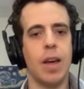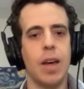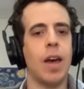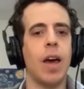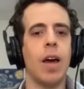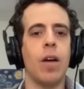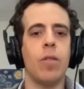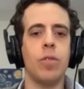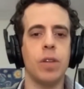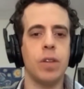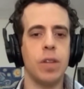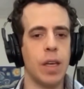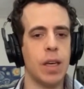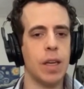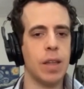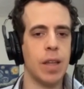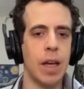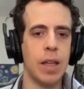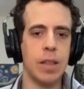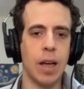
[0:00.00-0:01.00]

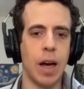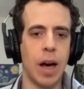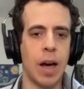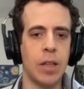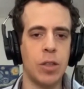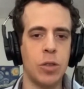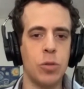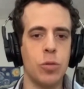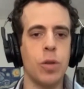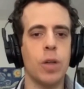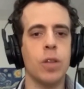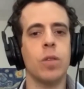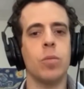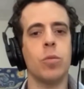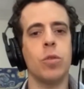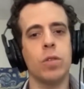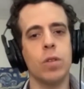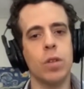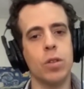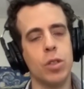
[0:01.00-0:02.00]
everything that I do as a
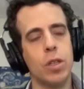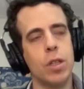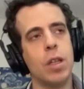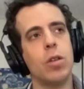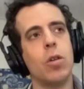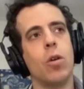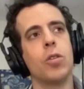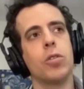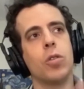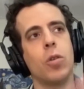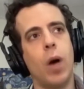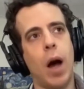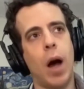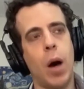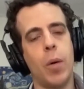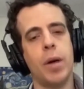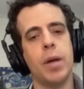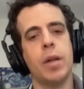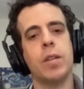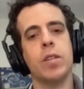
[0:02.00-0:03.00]
musician and also
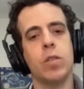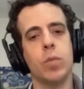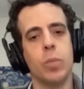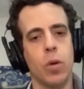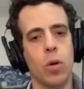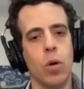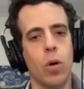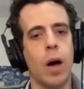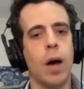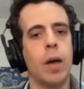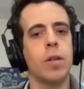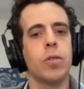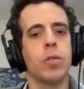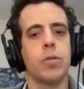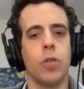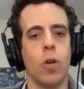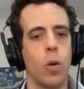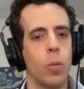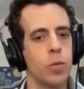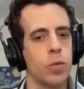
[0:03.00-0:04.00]
how I explore other
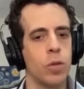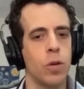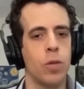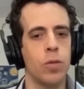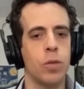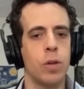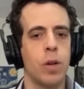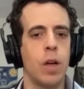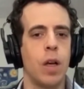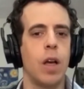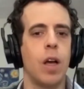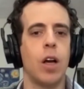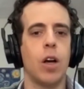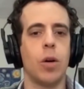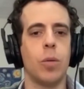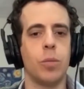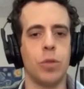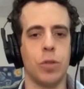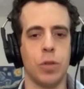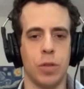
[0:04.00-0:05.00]
forms of
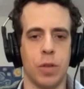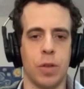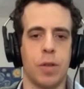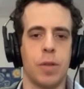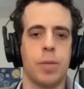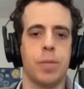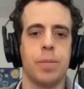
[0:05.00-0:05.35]
music.